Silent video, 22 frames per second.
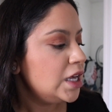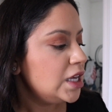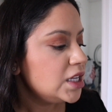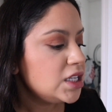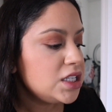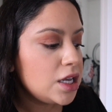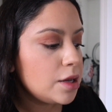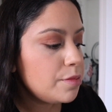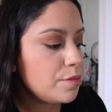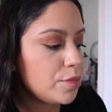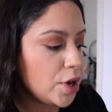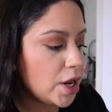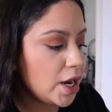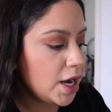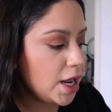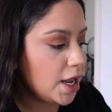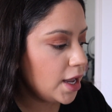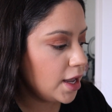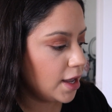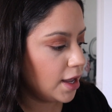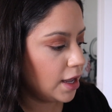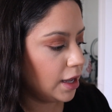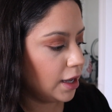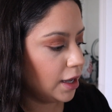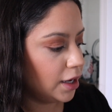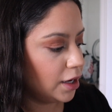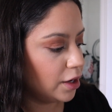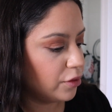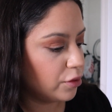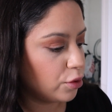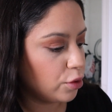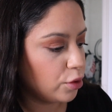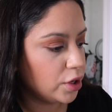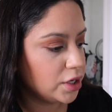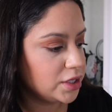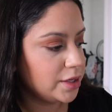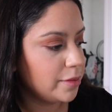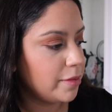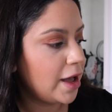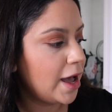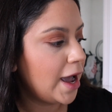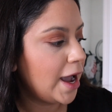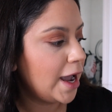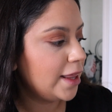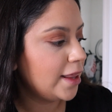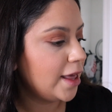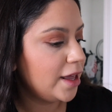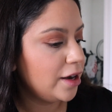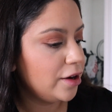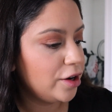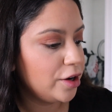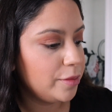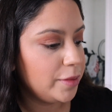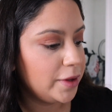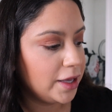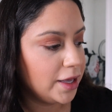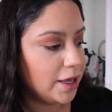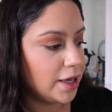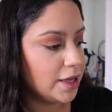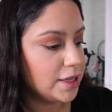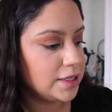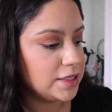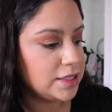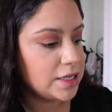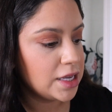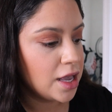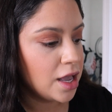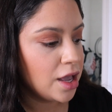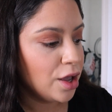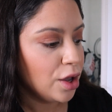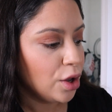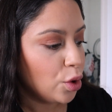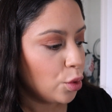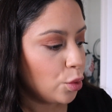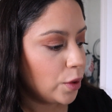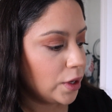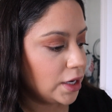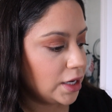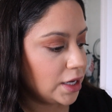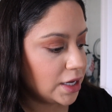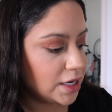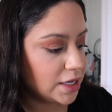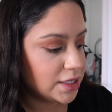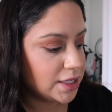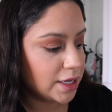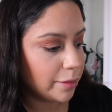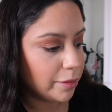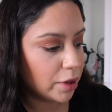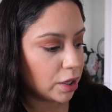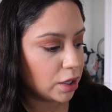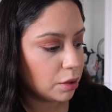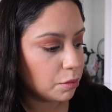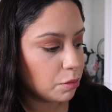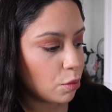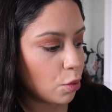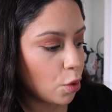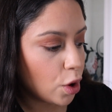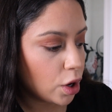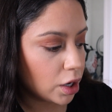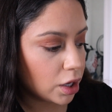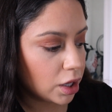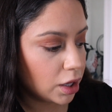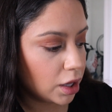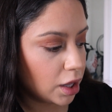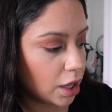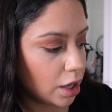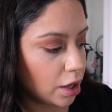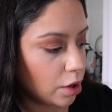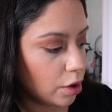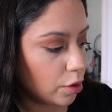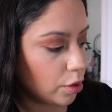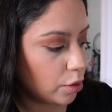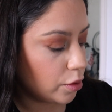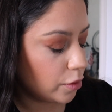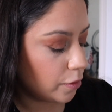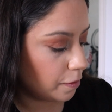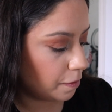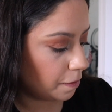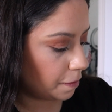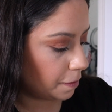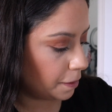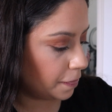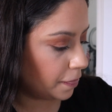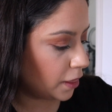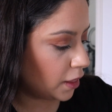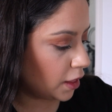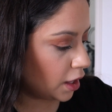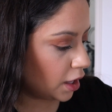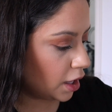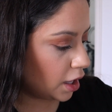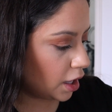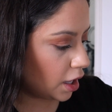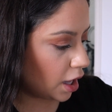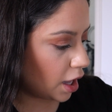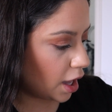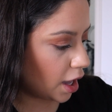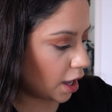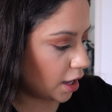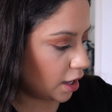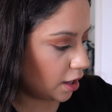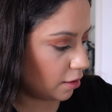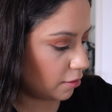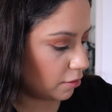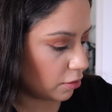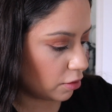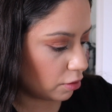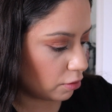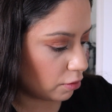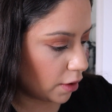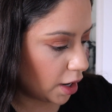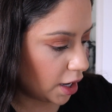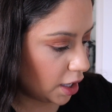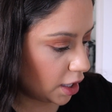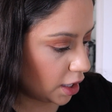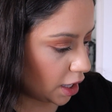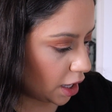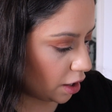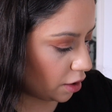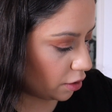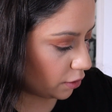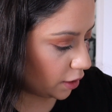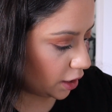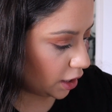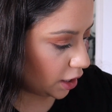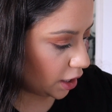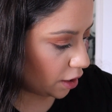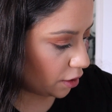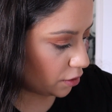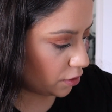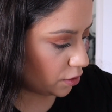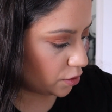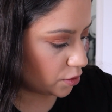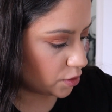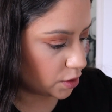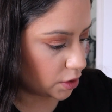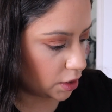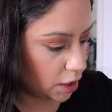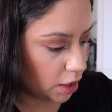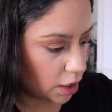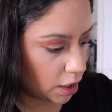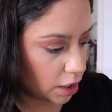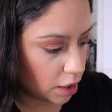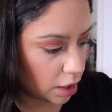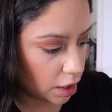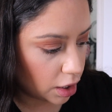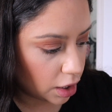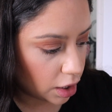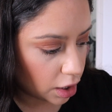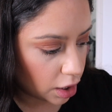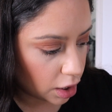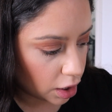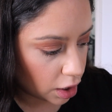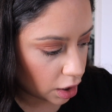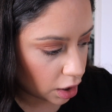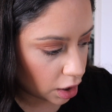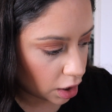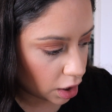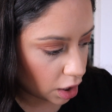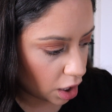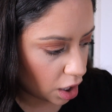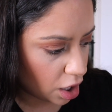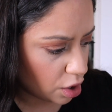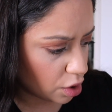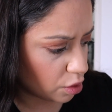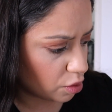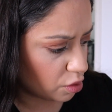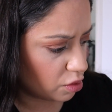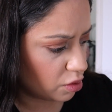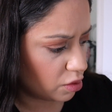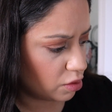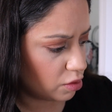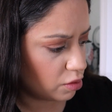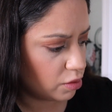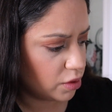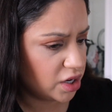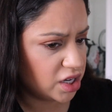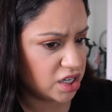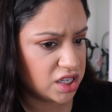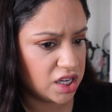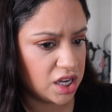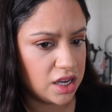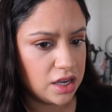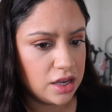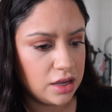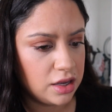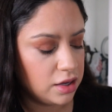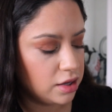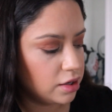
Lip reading: So pretty. And of course some highlighter because we need some more glow. I am right now using, oh, where is it?